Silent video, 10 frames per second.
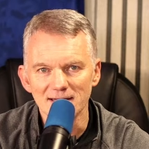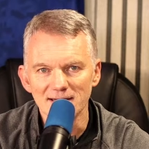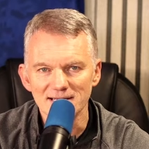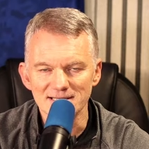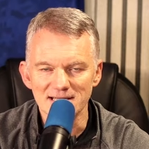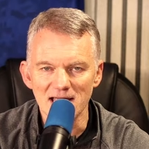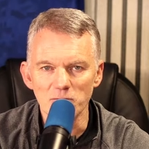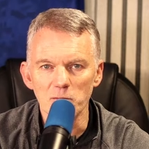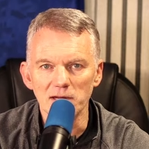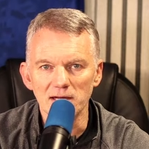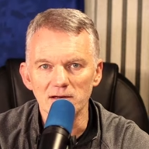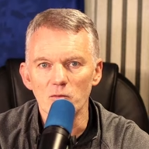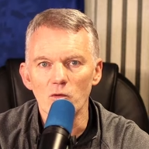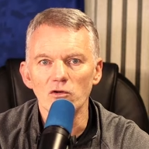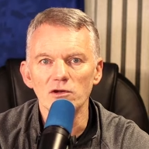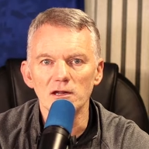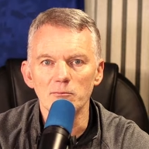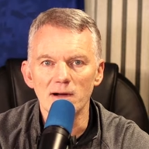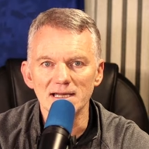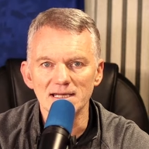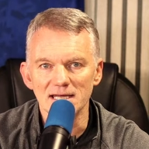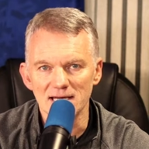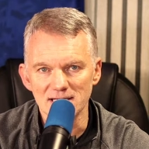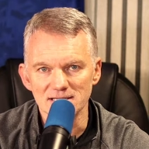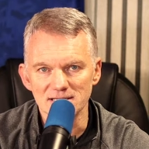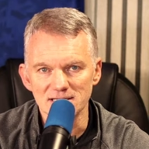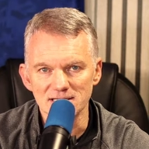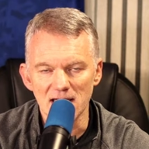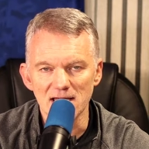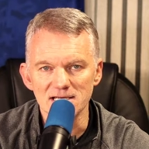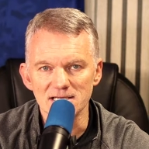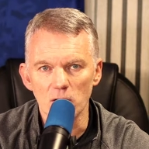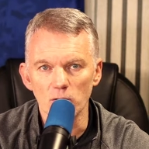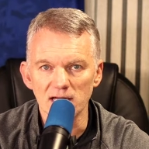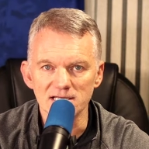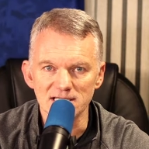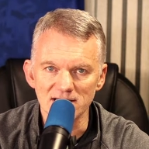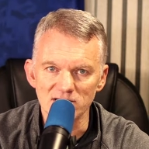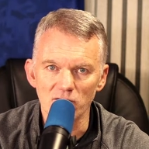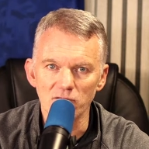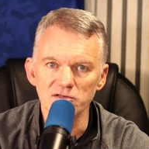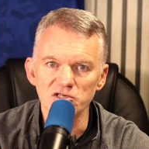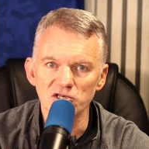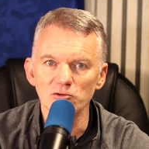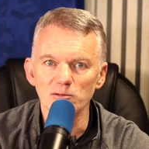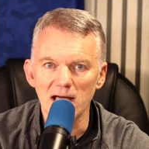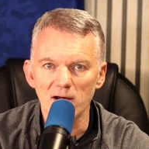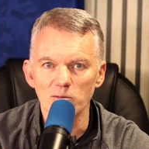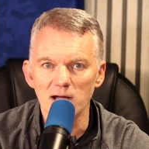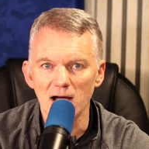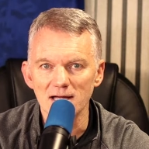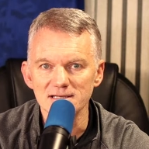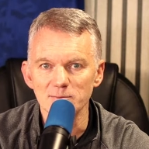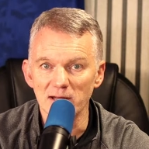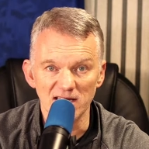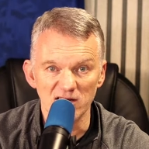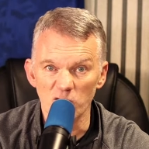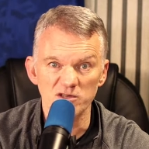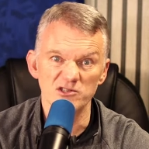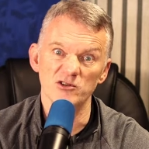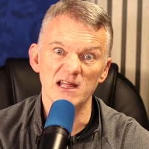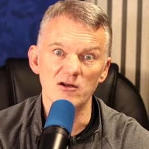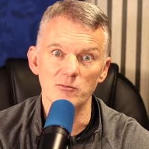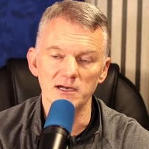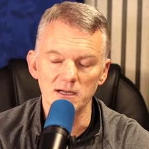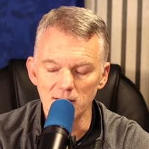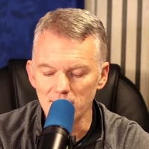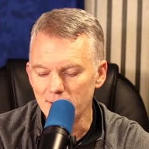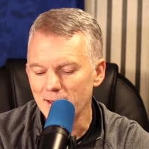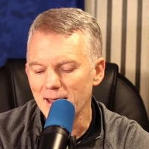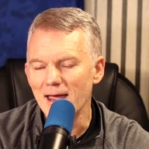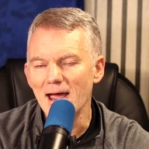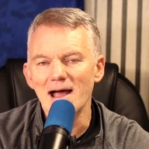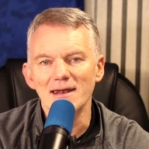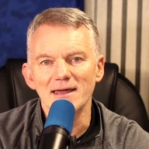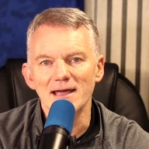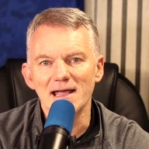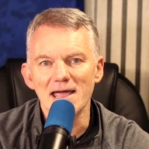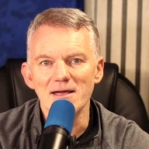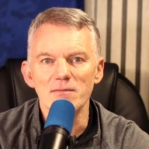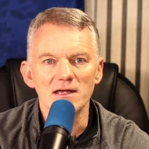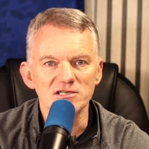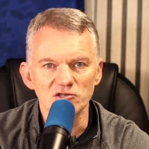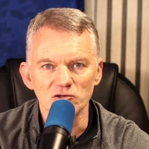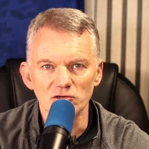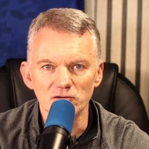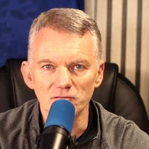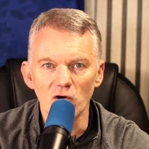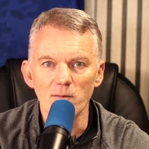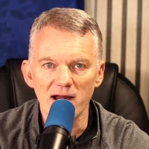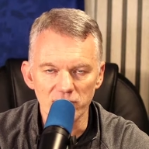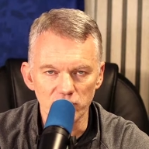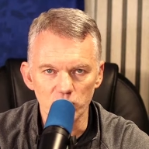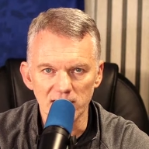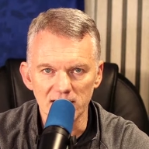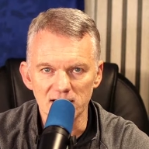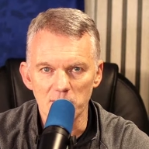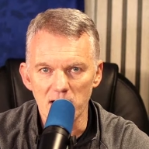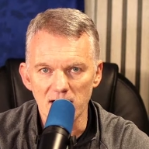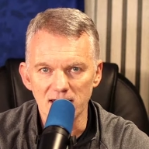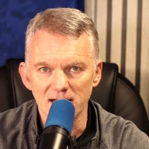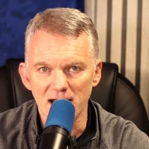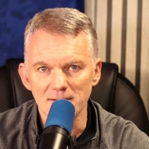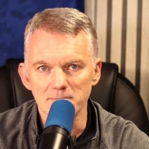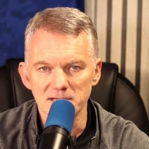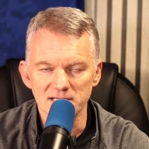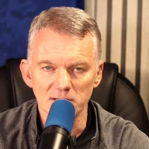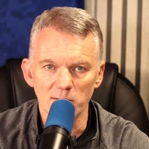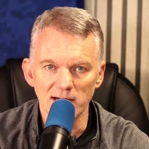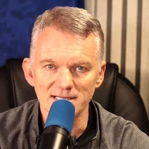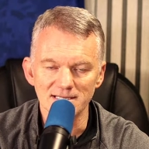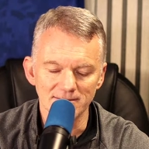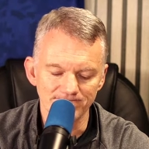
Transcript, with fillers: as they were beaten 1 0 by the United States. Holgate sent off for two yellow cards. but you no one saw that coming. Uh, and a game that saw former Everton winger Demarai Gray miss a penalty.